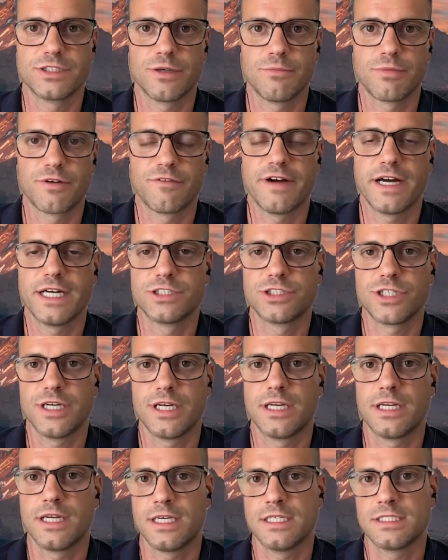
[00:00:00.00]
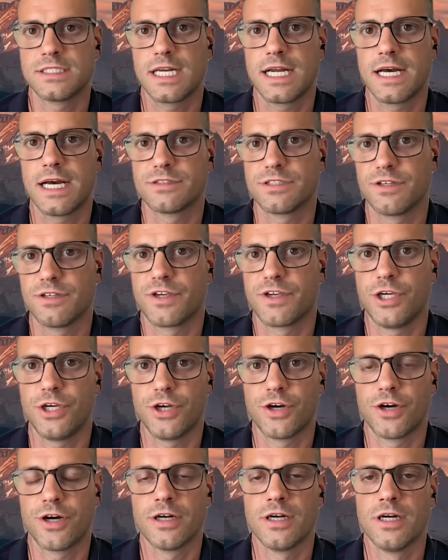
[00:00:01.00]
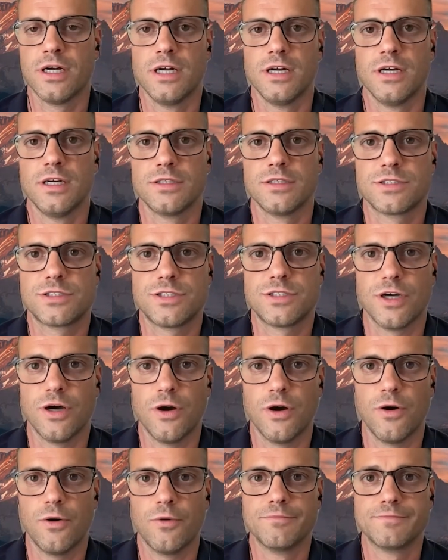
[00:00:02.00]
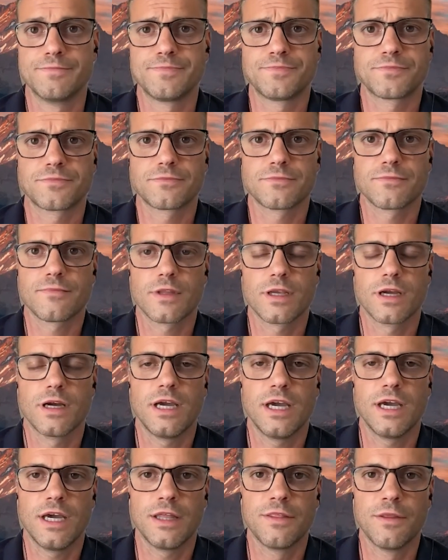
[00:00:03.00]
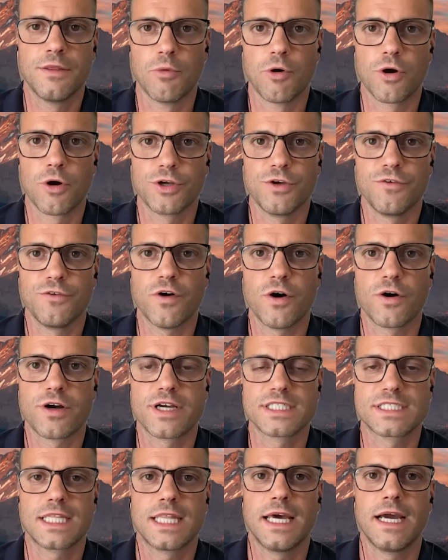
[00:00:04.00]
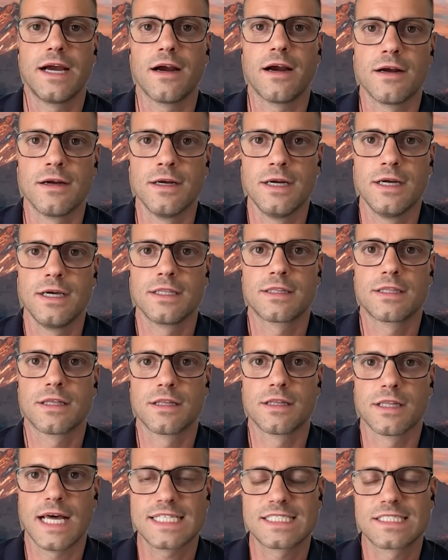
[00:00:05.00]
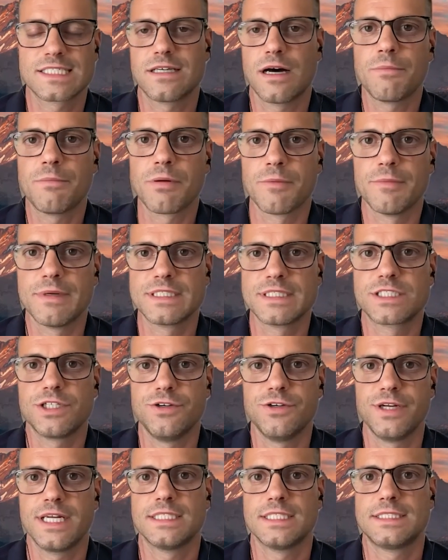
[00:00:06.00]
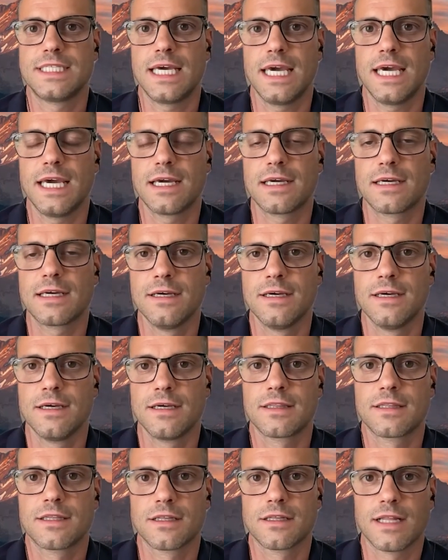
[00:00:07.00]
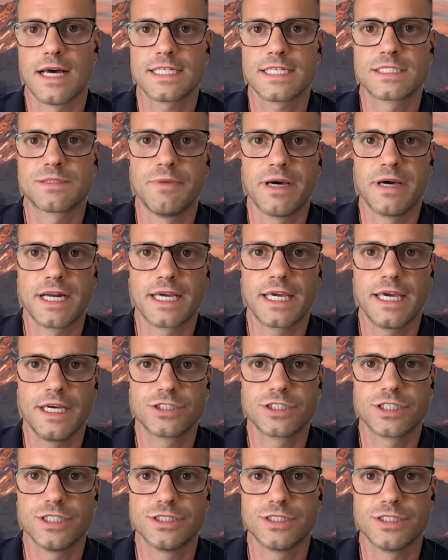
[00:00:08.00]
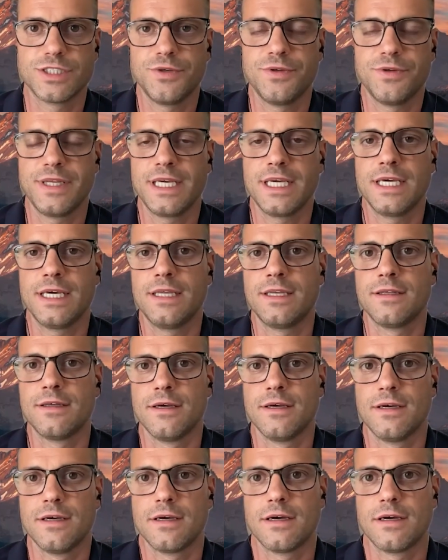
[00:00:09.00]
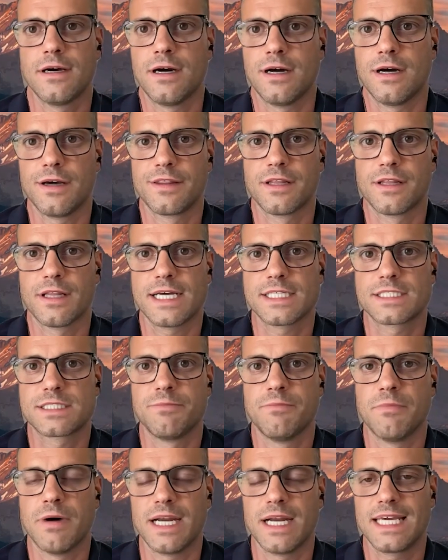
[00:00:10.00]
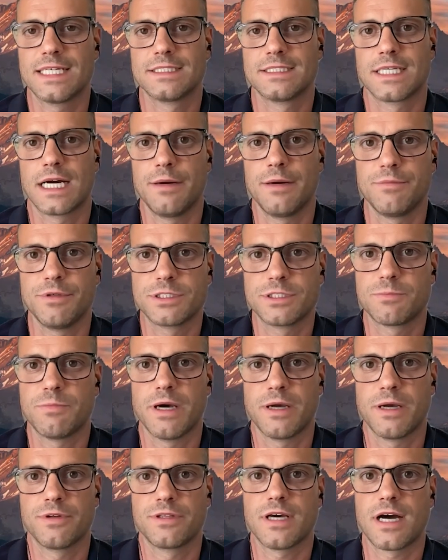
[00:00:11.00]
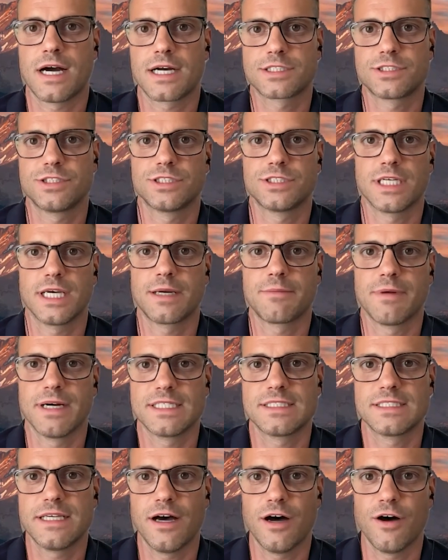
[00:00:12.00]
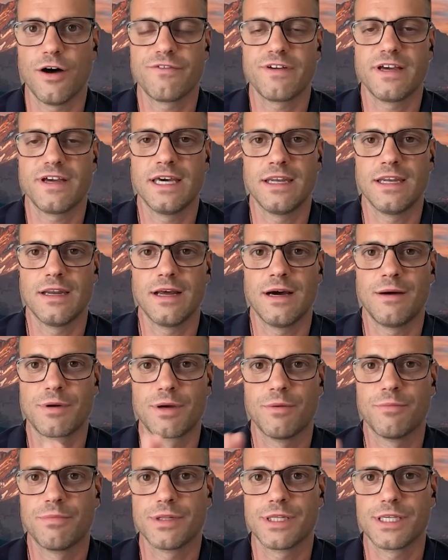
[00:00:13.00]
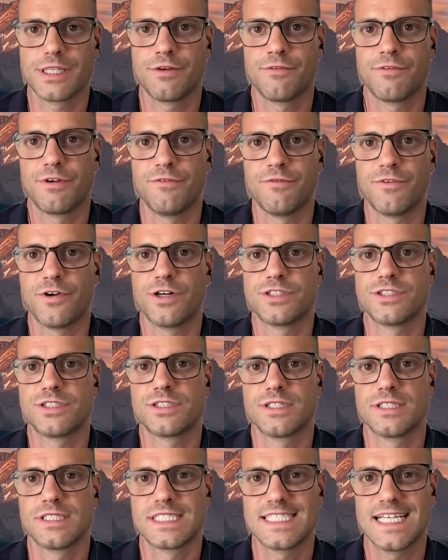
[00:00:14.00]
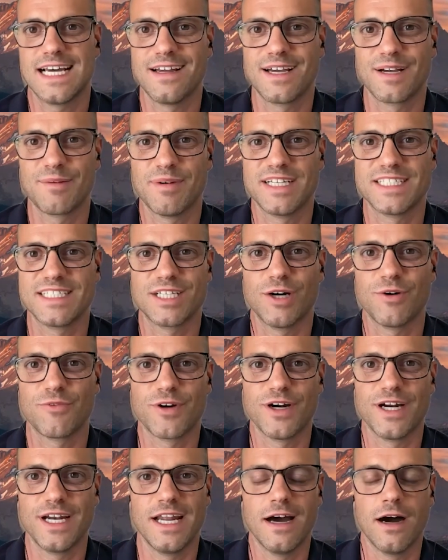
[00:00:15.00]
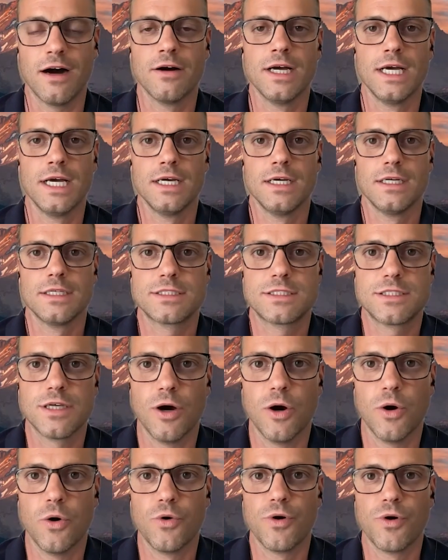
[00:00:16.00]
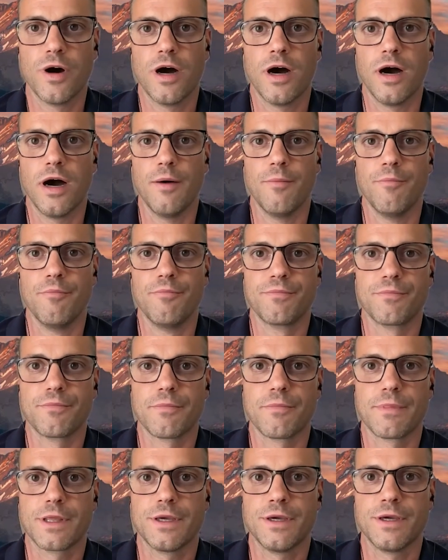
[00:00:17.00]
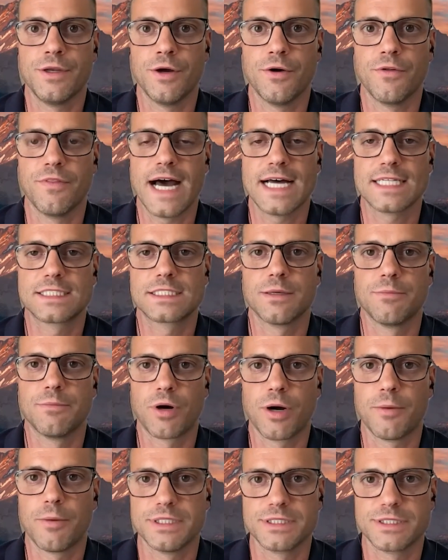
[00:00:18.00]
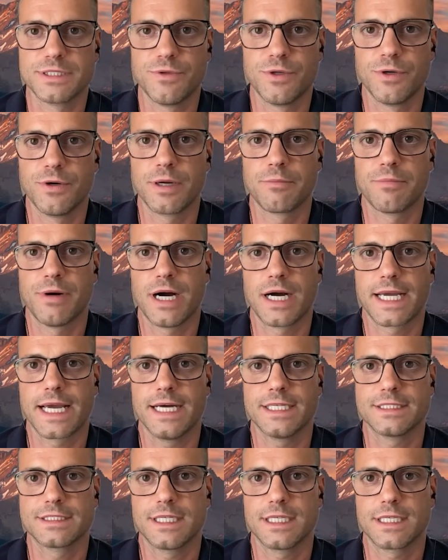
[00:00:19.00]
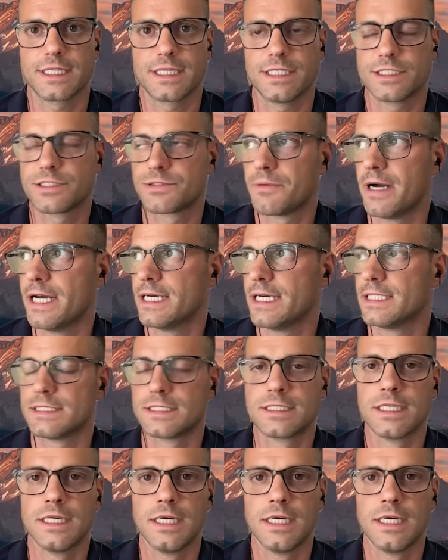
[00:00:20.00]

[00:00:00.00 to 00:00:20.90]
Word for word: prevention is an ounce of cure. So the more you focus there, the less supplements you need to take, the less medications you need, uh, the less money and time you spend with doctors like myself. And I'm completely reverse selling myself right now. So, um, you know, that's the purpose of doing podcasts like this, right? Is